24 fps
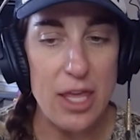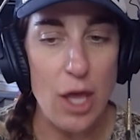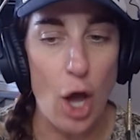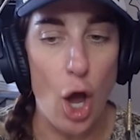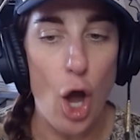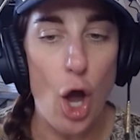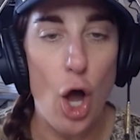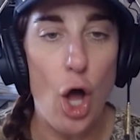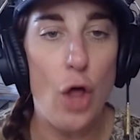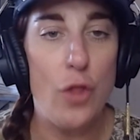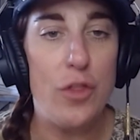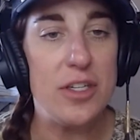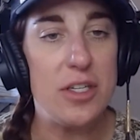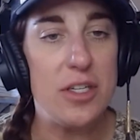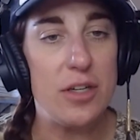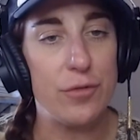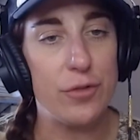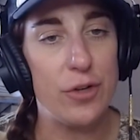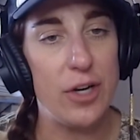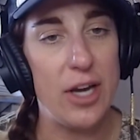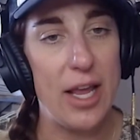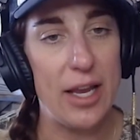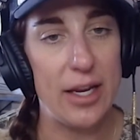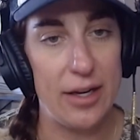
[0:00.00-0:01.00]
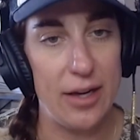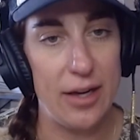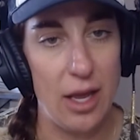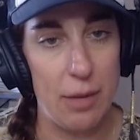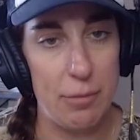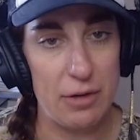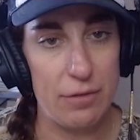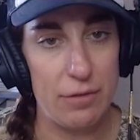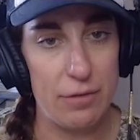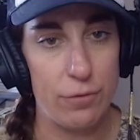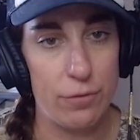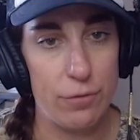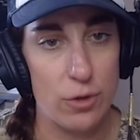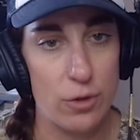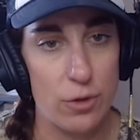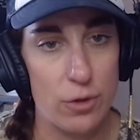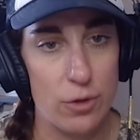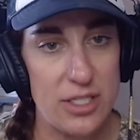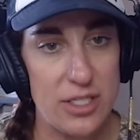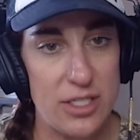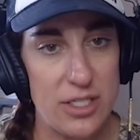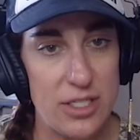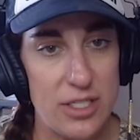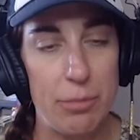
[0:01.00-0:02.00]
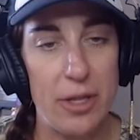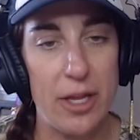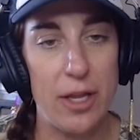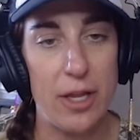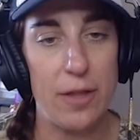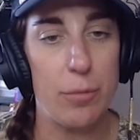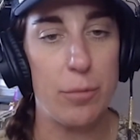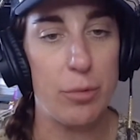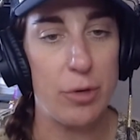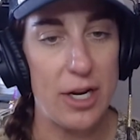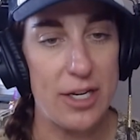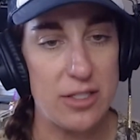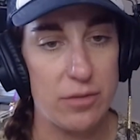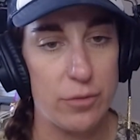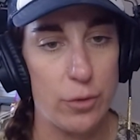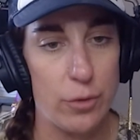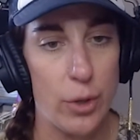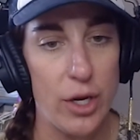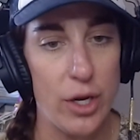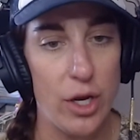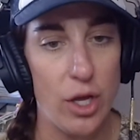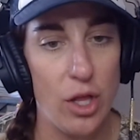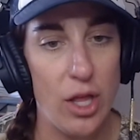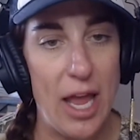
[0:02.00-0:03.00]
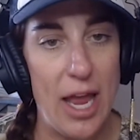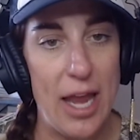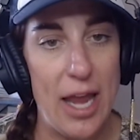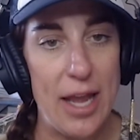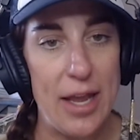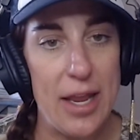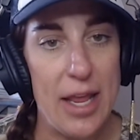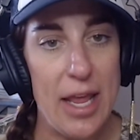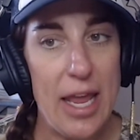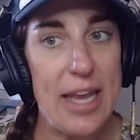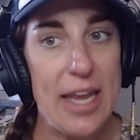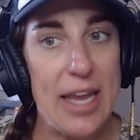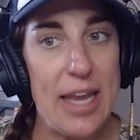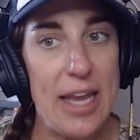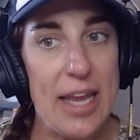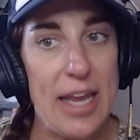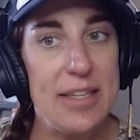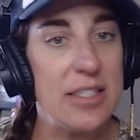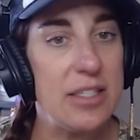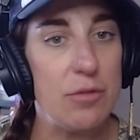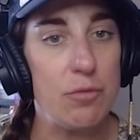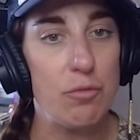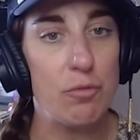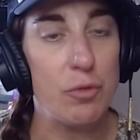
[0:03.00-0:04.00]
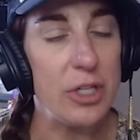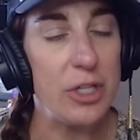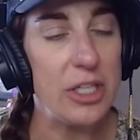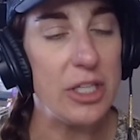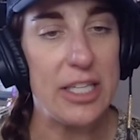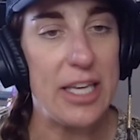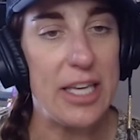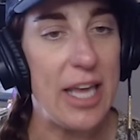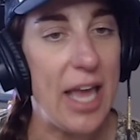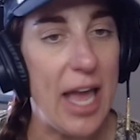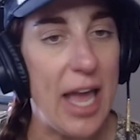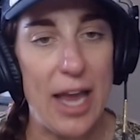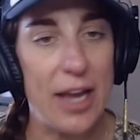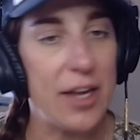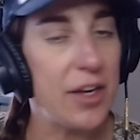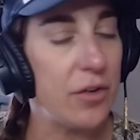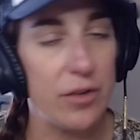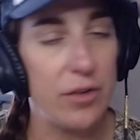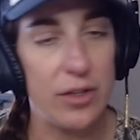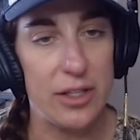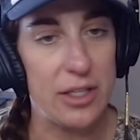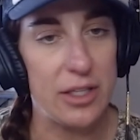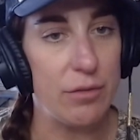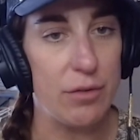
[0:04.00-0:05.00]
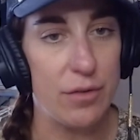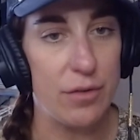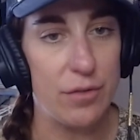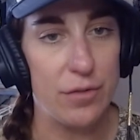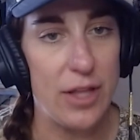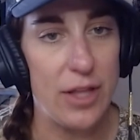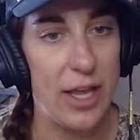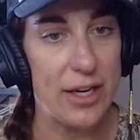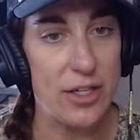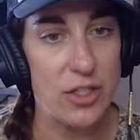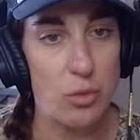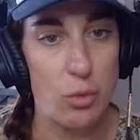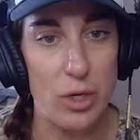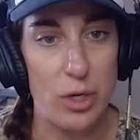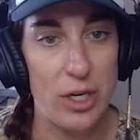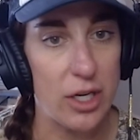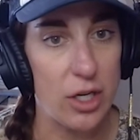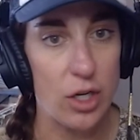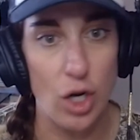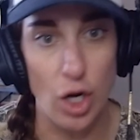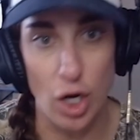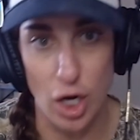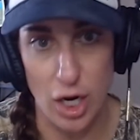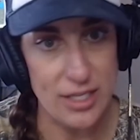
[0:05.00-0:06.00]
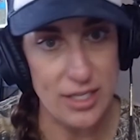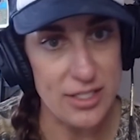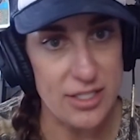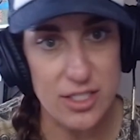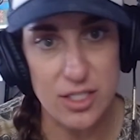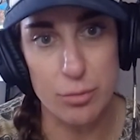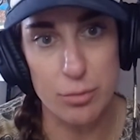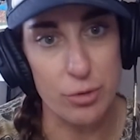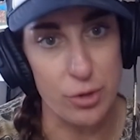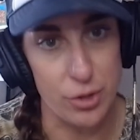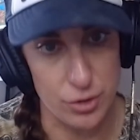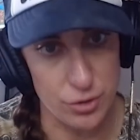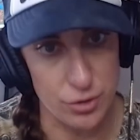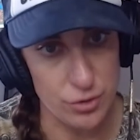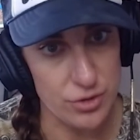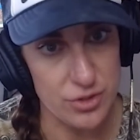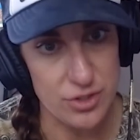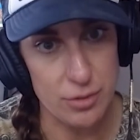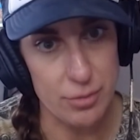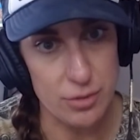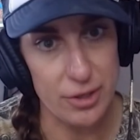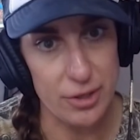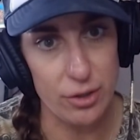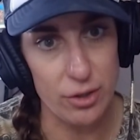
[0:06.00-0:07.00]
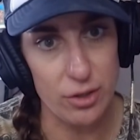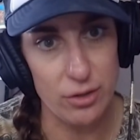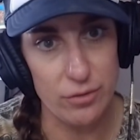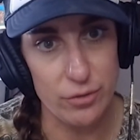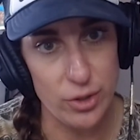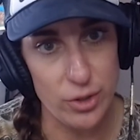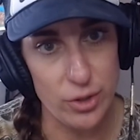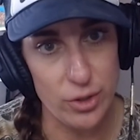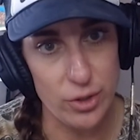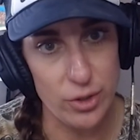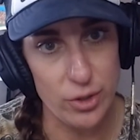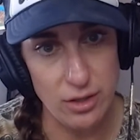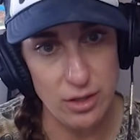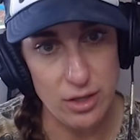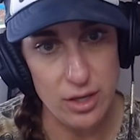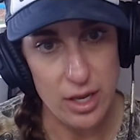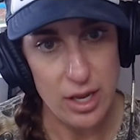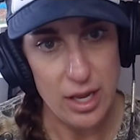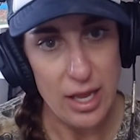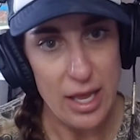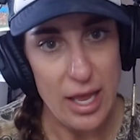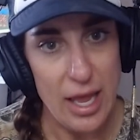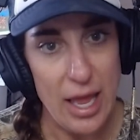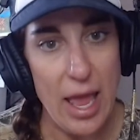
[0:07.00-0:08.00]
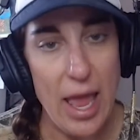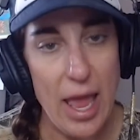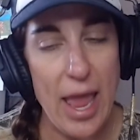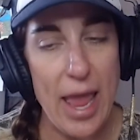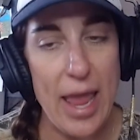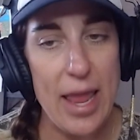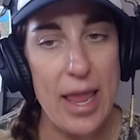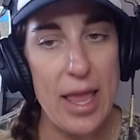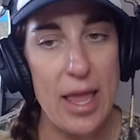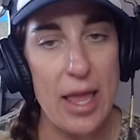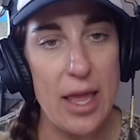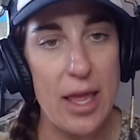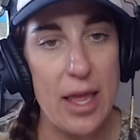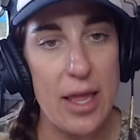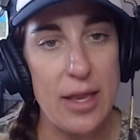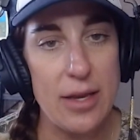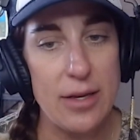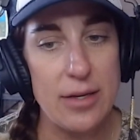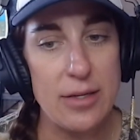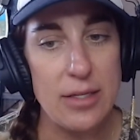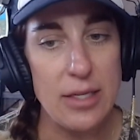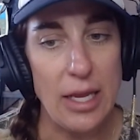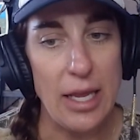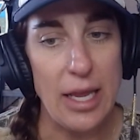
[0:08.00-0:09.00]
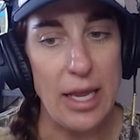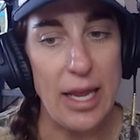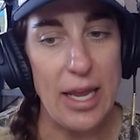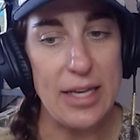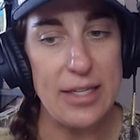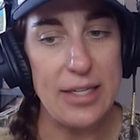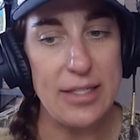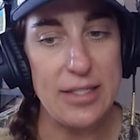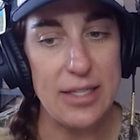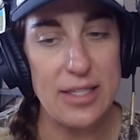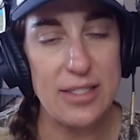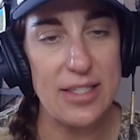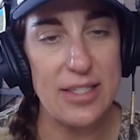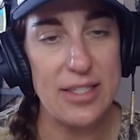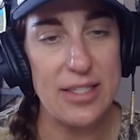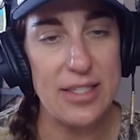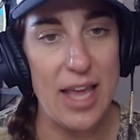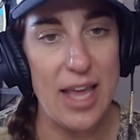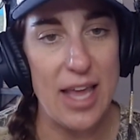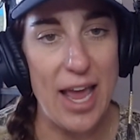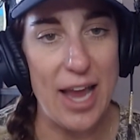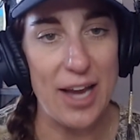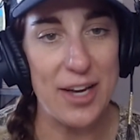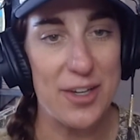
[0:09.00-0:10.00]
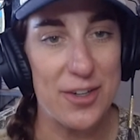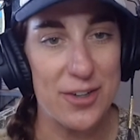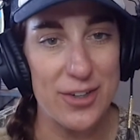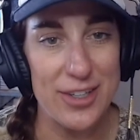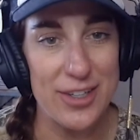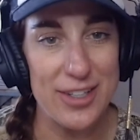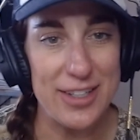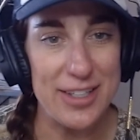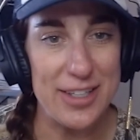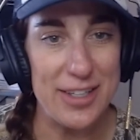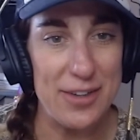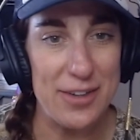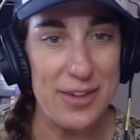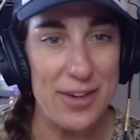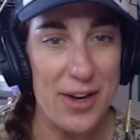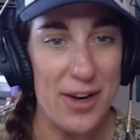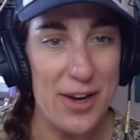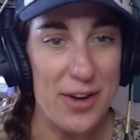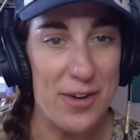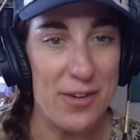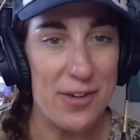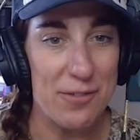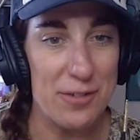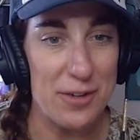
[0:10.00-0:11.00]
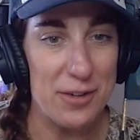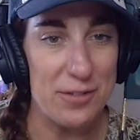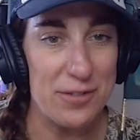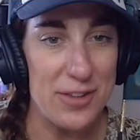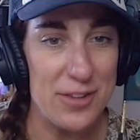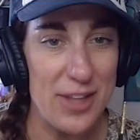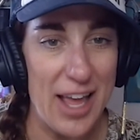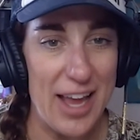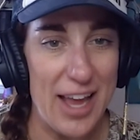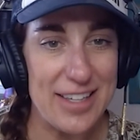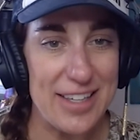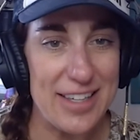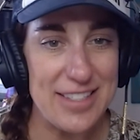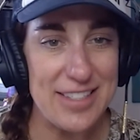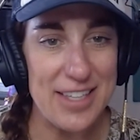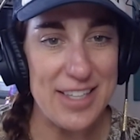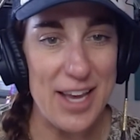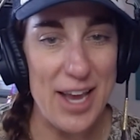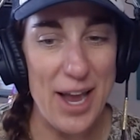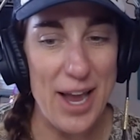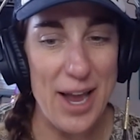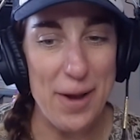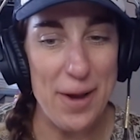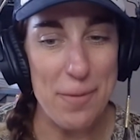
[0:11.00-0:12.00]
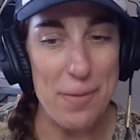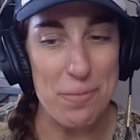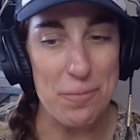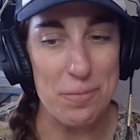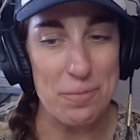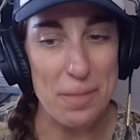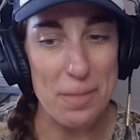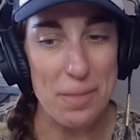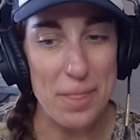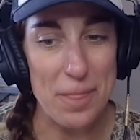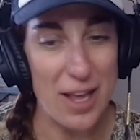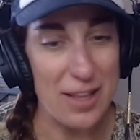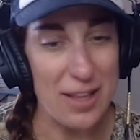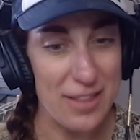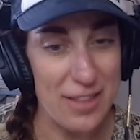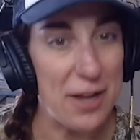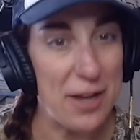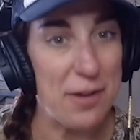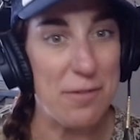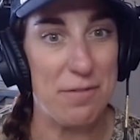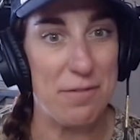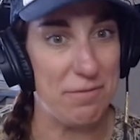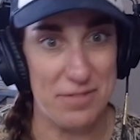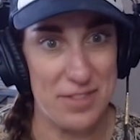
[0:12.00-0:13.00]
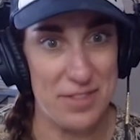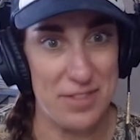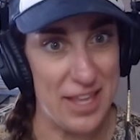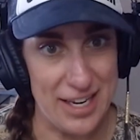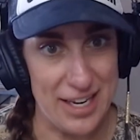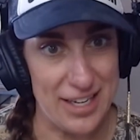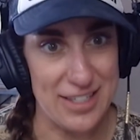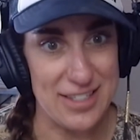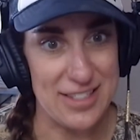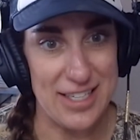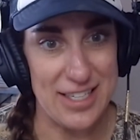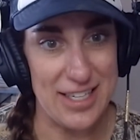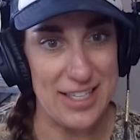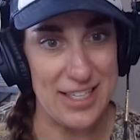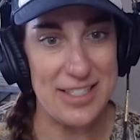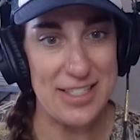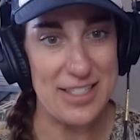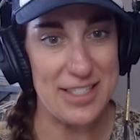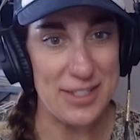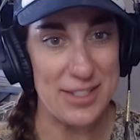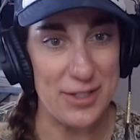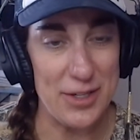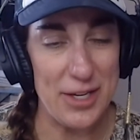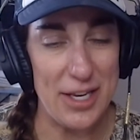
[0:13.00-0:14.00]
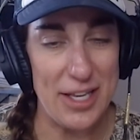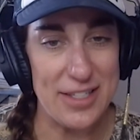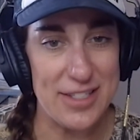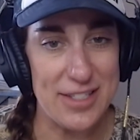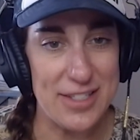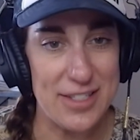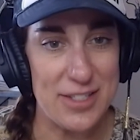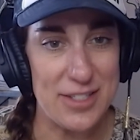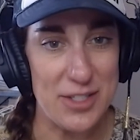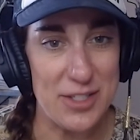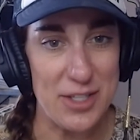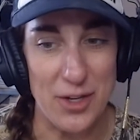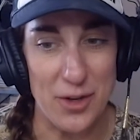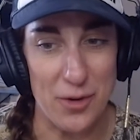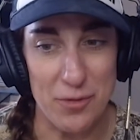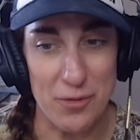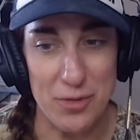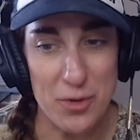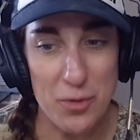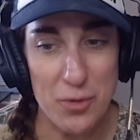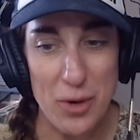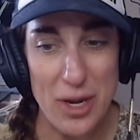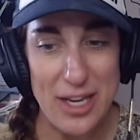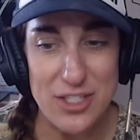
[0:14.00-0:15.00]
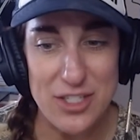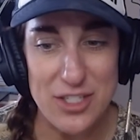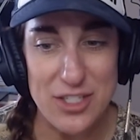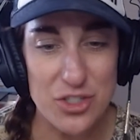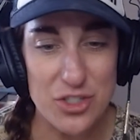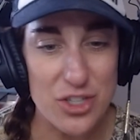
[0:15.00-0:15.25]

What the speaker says: all the different economic forces that play on the price of oil. And it doesn't really accurately reflect what it costs to produce a barrel of oil. And it doesn't accurately reflect a lot of things. It's the way it's